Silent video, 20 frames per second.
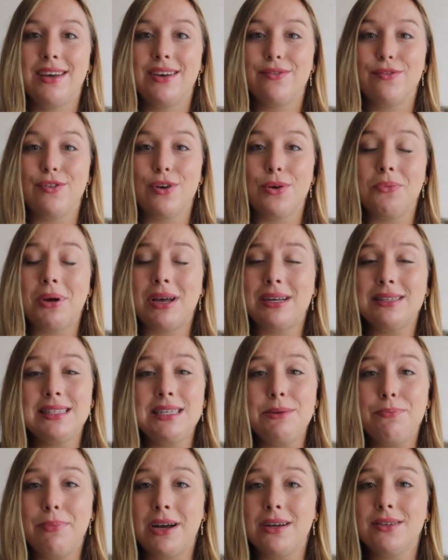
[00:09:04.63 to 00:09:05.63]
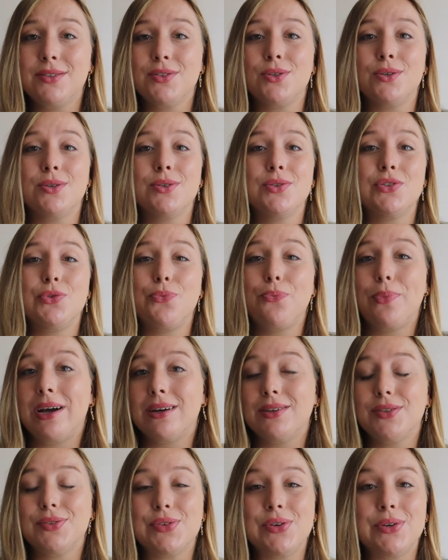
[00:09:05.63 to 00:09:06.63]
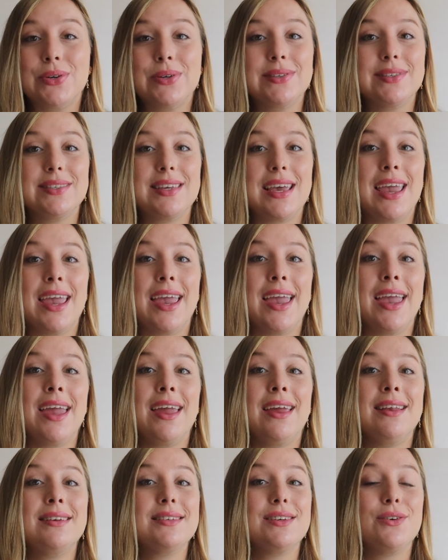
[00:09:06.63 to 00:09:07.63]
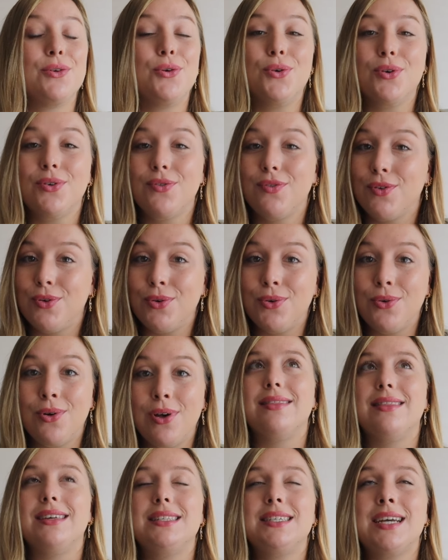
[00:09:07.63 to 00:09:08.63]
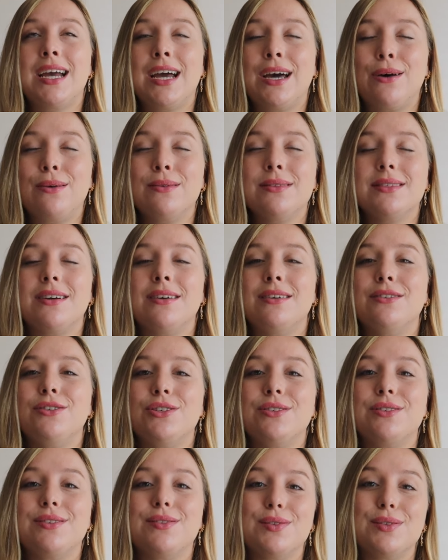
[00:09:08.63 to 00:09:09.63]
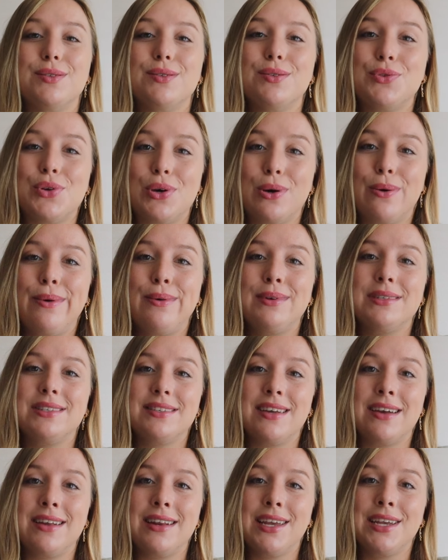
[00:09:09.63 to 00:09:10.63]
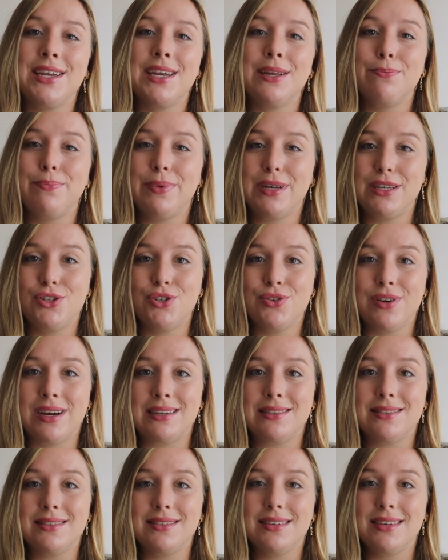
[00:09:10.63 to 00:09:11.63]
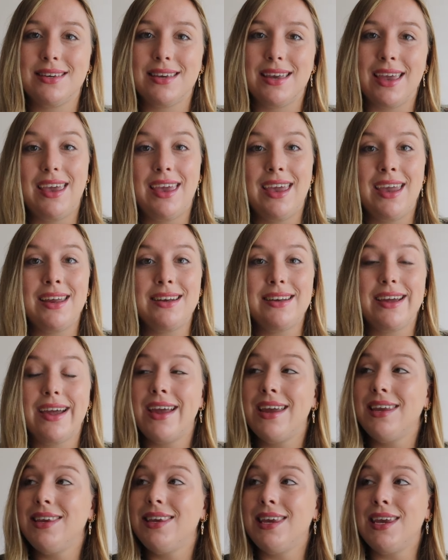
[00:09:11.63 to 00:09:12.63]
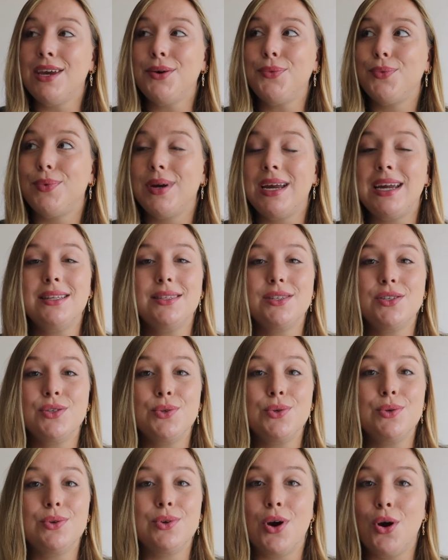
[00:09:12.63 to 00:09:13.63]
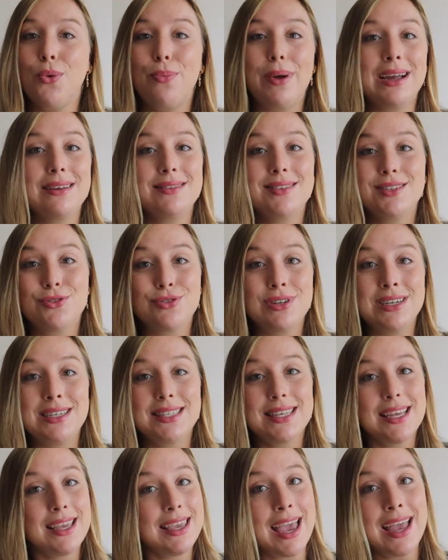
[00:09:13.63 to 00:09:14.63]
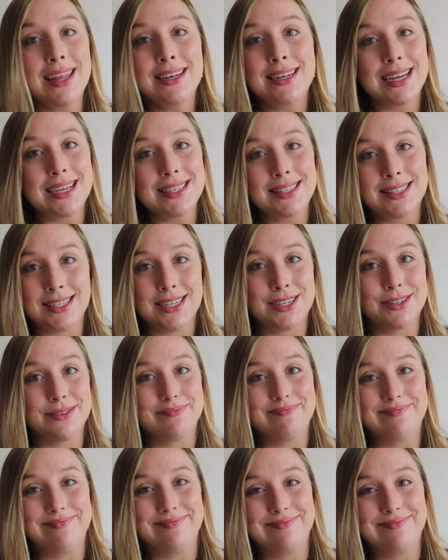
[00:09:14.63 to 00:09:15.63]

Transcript: From Antipaxos to Paxos and Corfu, the towns are just so stunning and picturesque. And I can't wait to go back to Greece again next year.